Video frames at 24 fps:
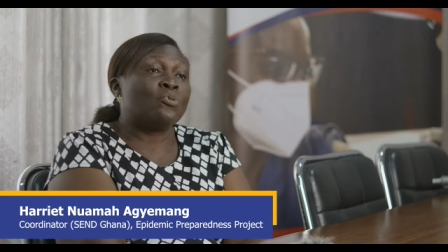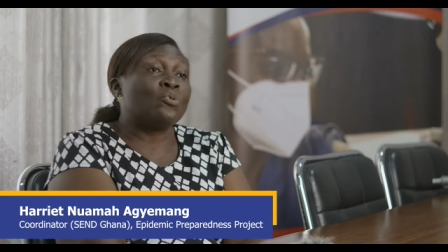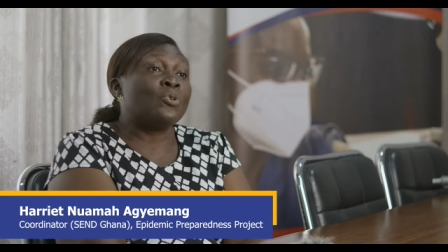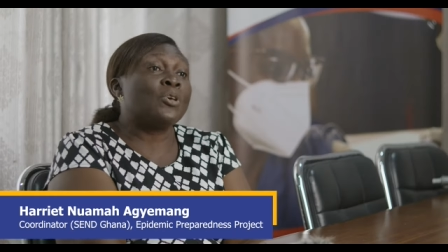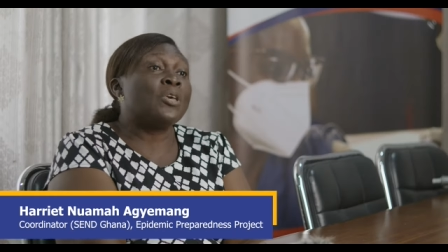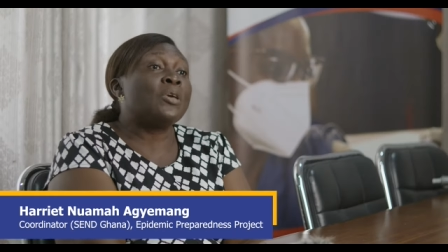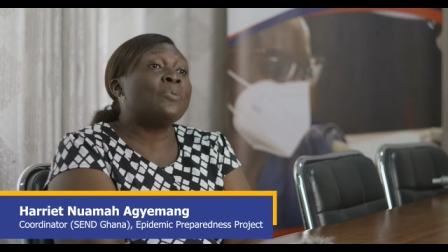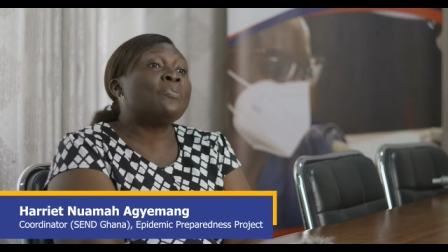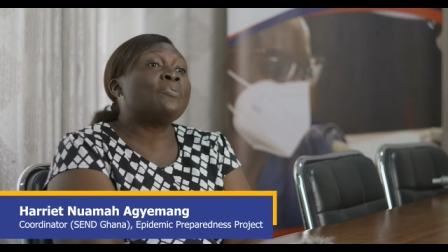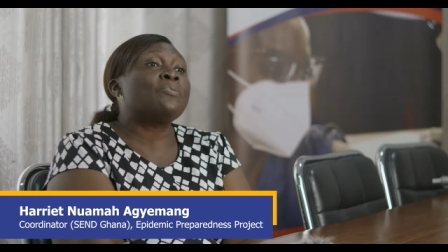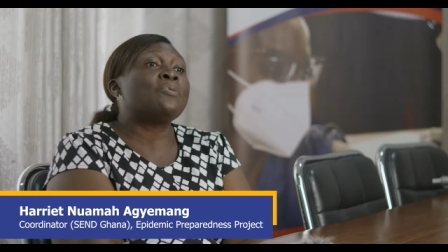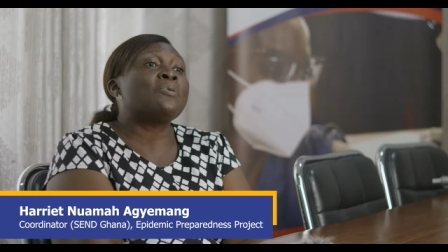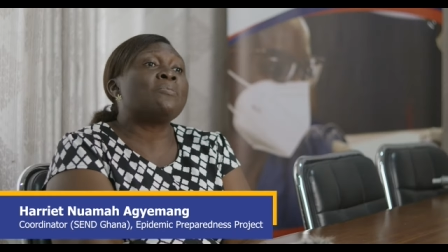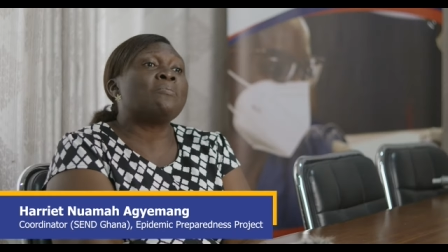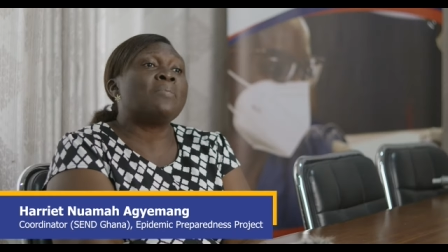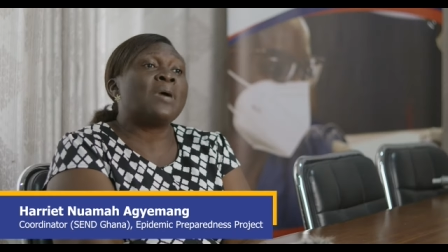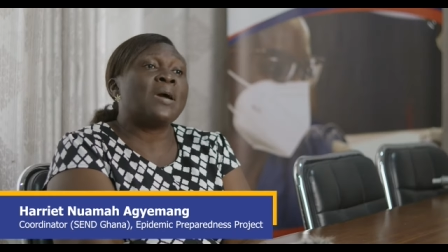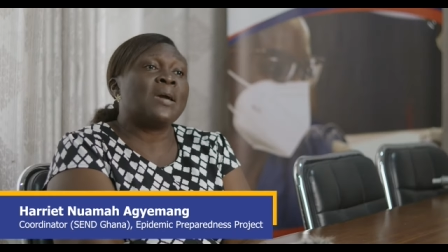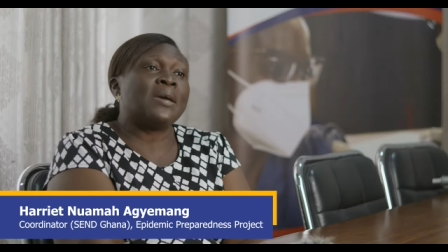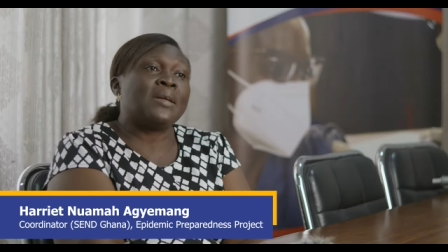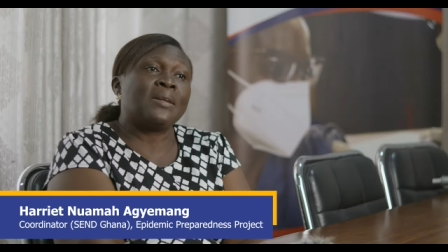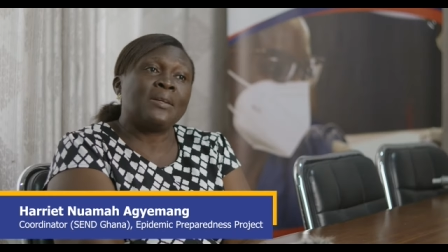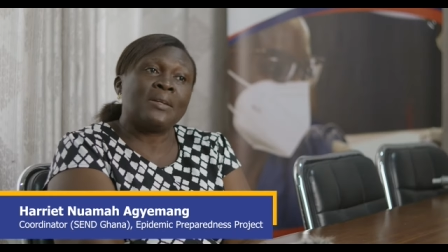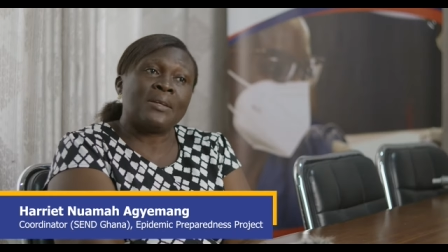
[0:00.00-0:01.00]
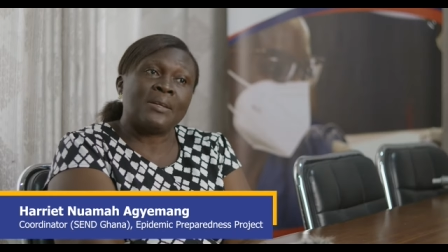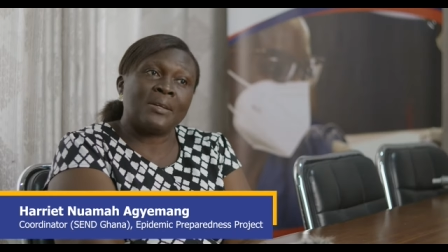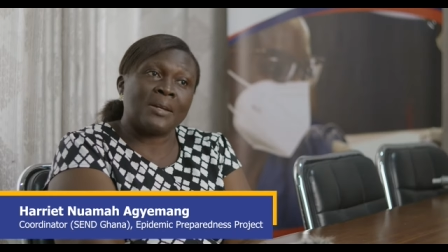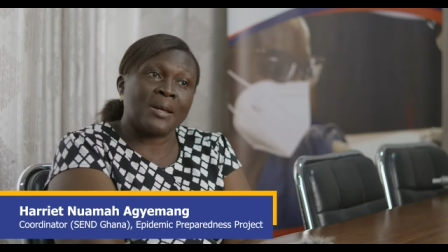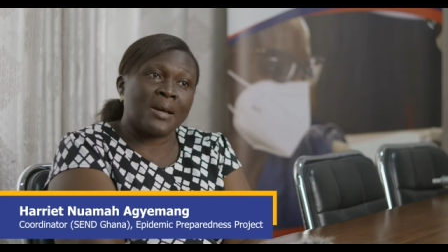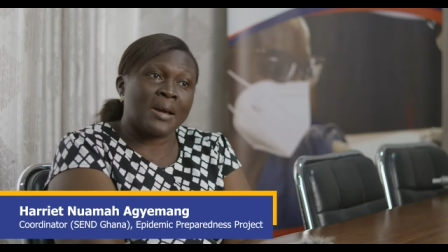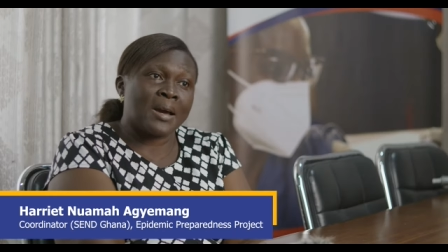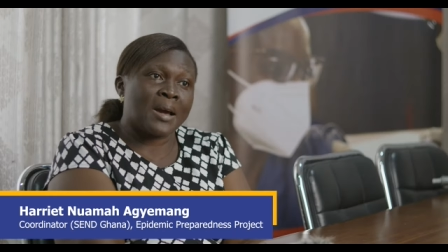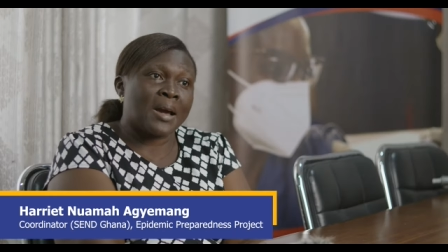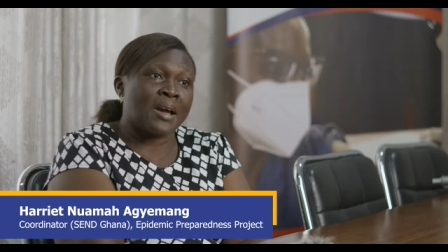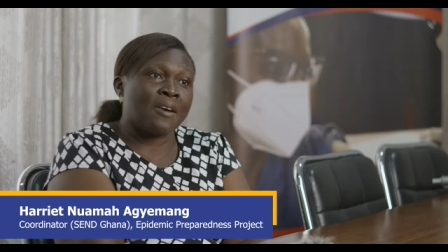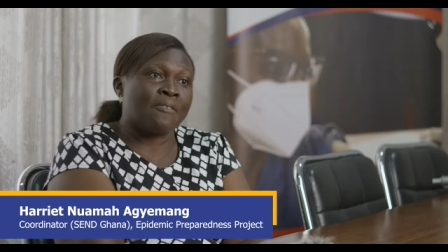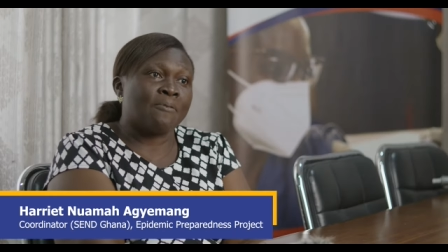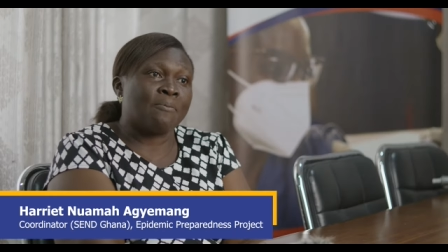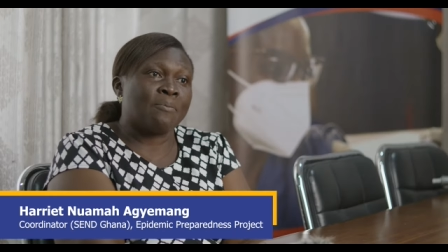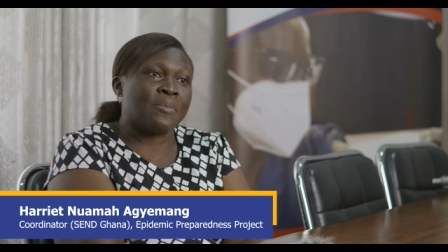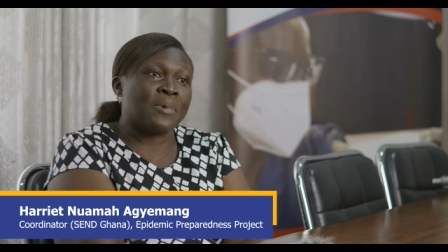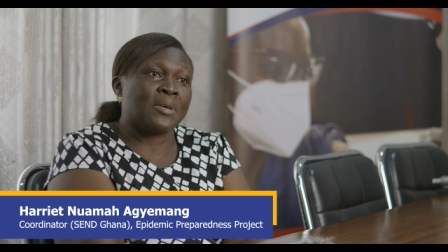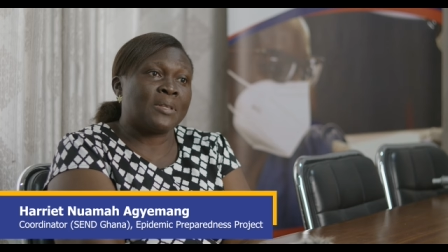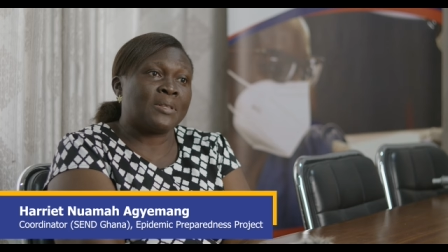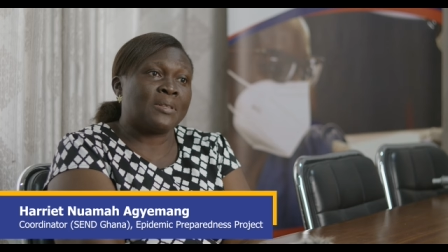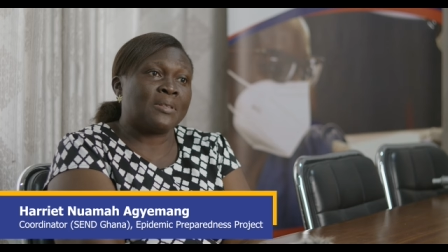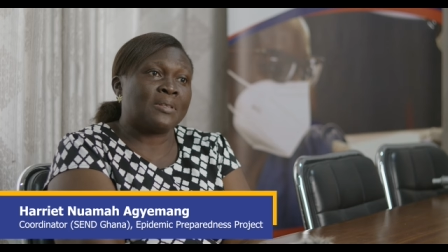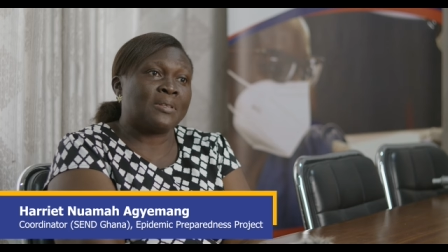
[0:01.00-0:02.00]
to keep reminding our
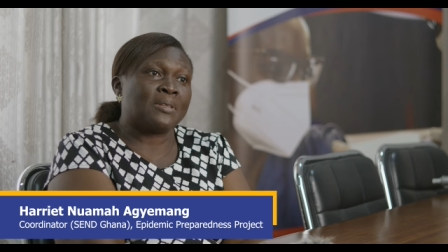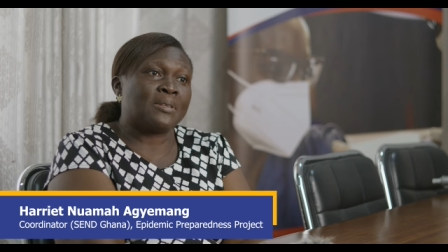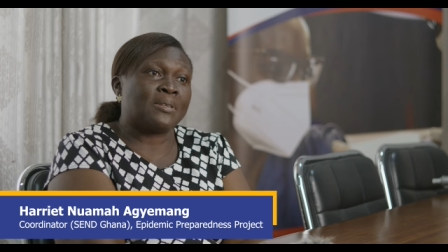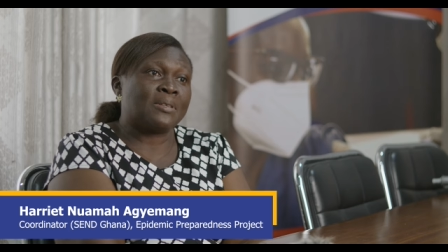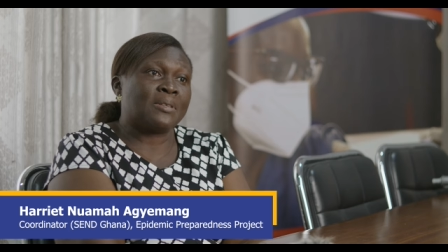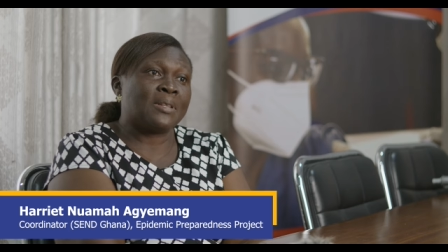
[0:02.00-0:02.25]
government